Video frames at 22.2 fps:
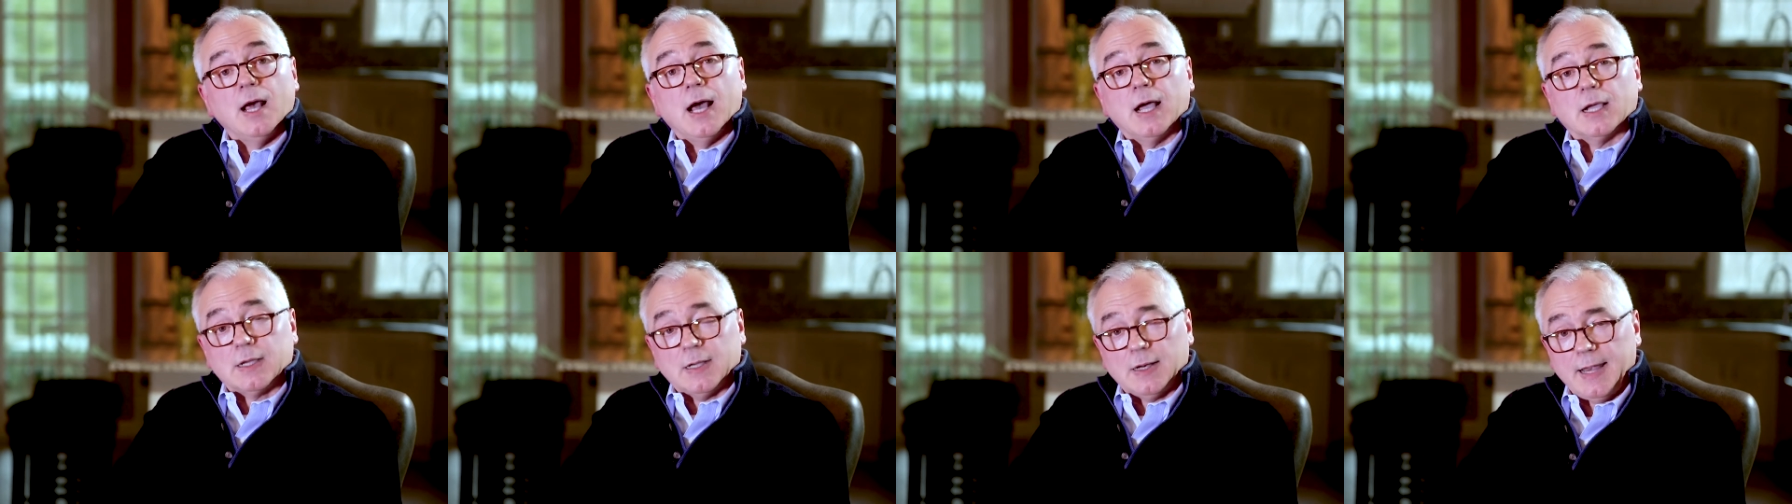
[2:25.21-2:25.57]

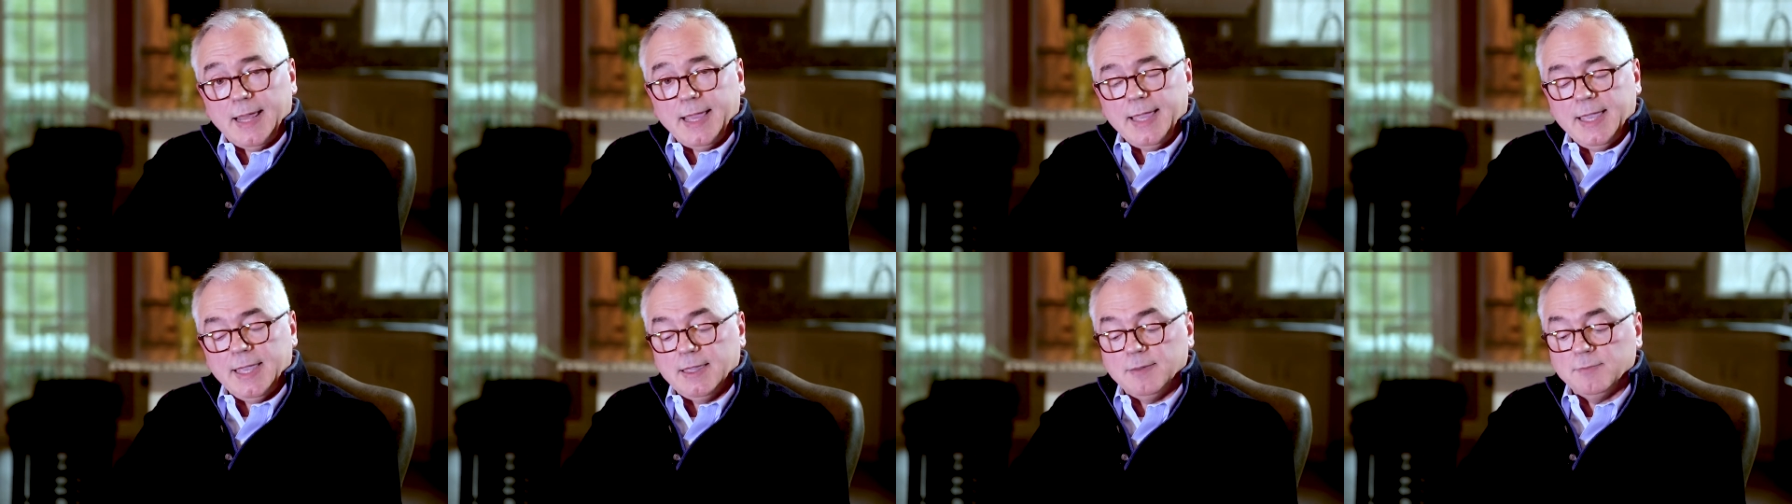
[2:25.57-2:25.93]
A
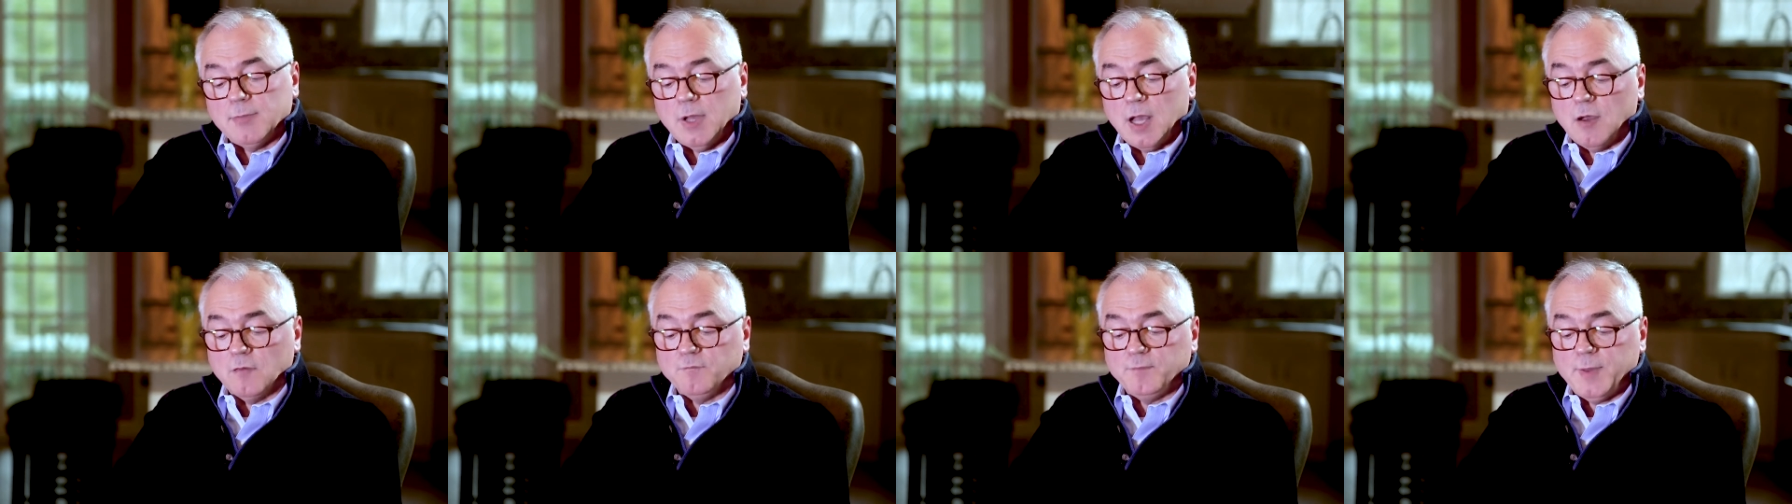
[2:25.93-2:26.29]

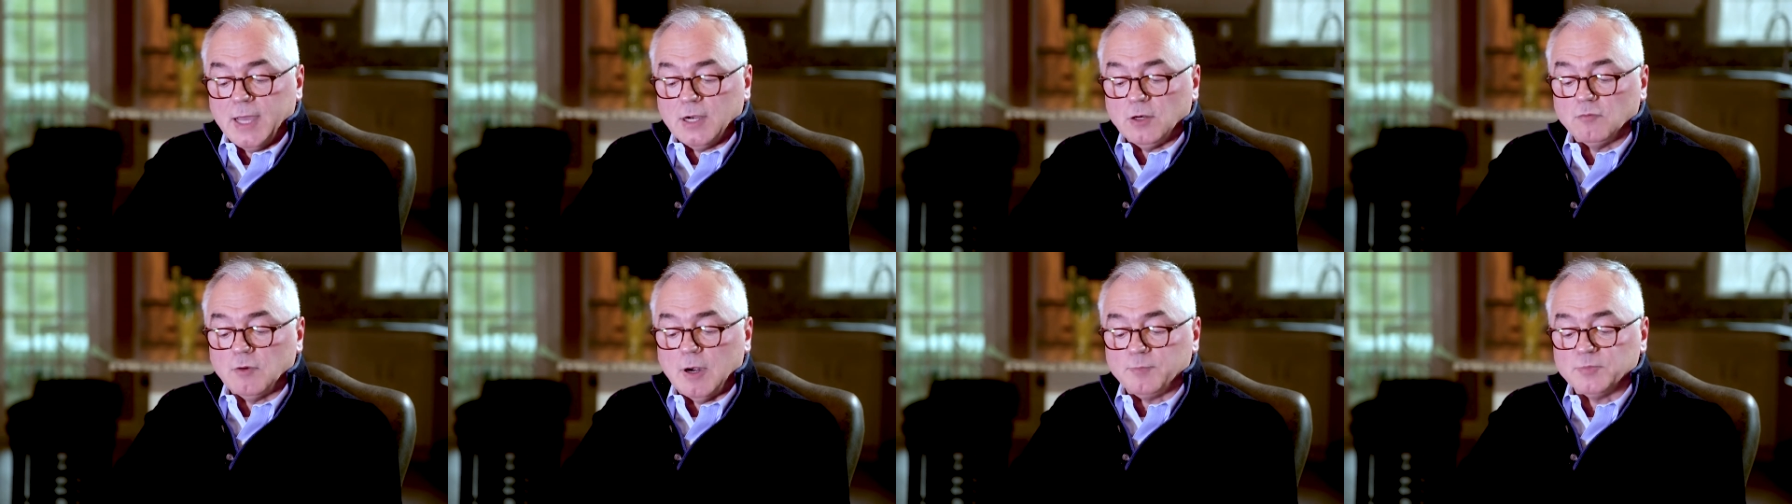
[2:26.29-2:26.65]
claim of
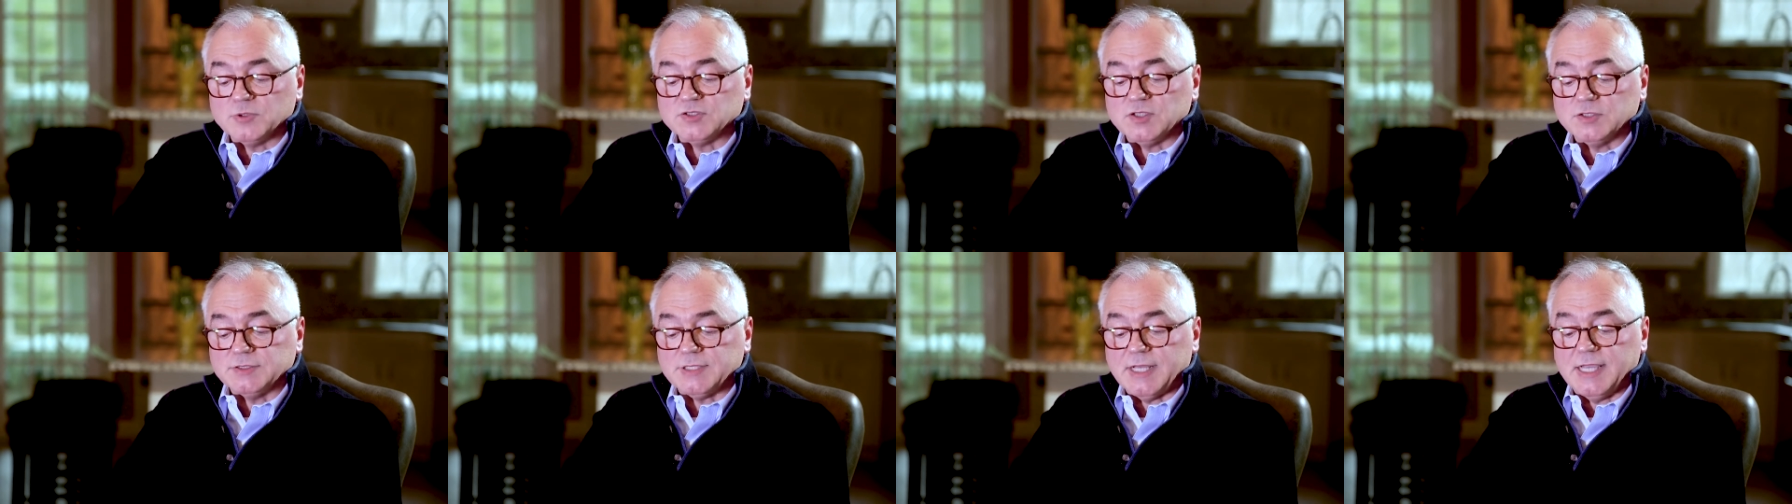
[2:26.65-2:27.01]
better
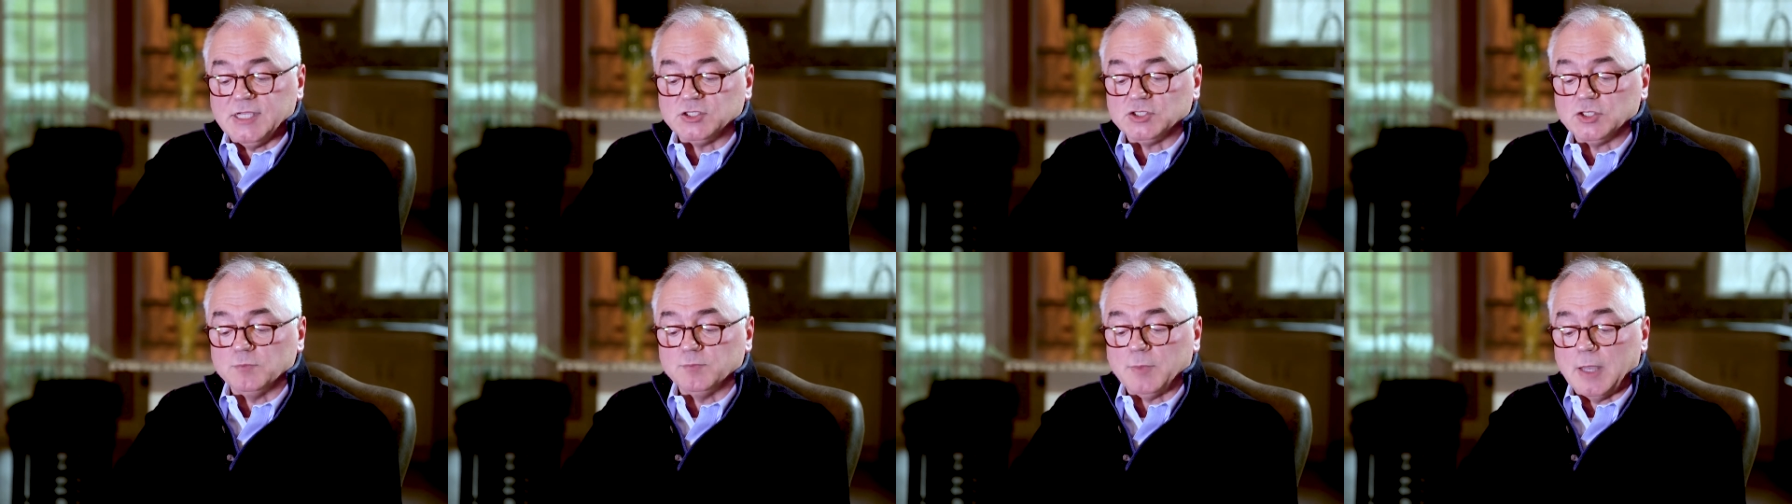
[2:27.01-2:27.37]

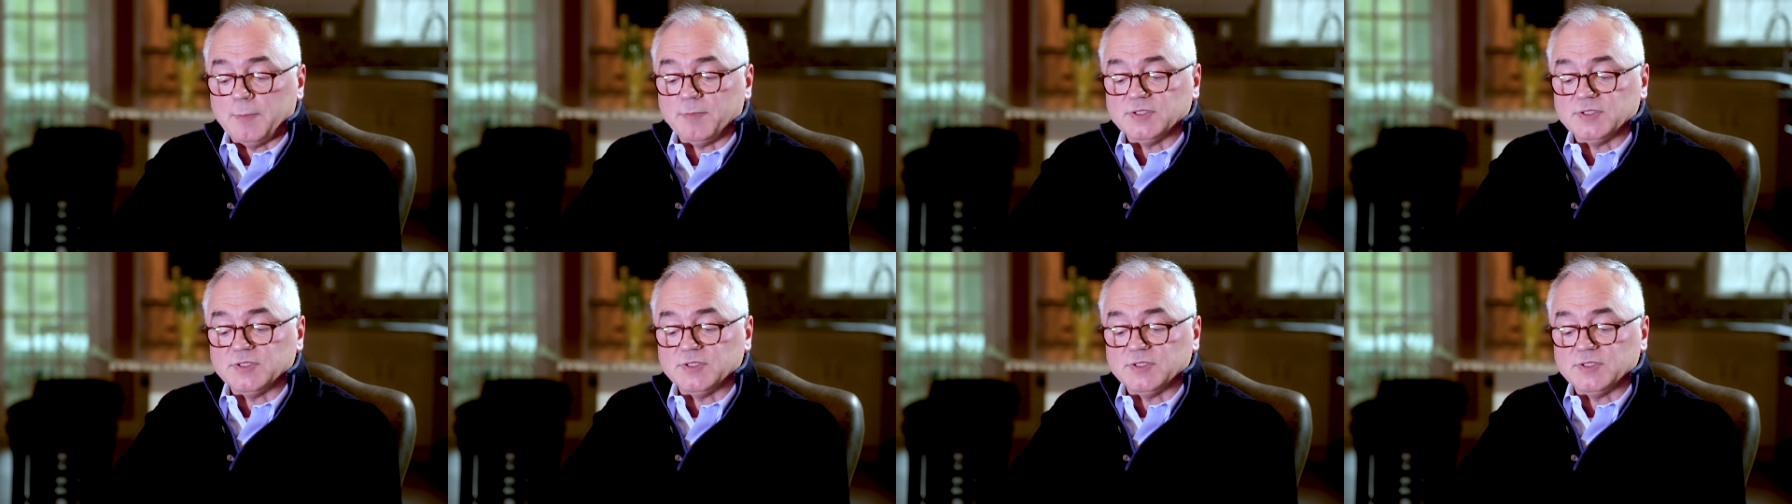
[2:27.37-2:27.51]
representation by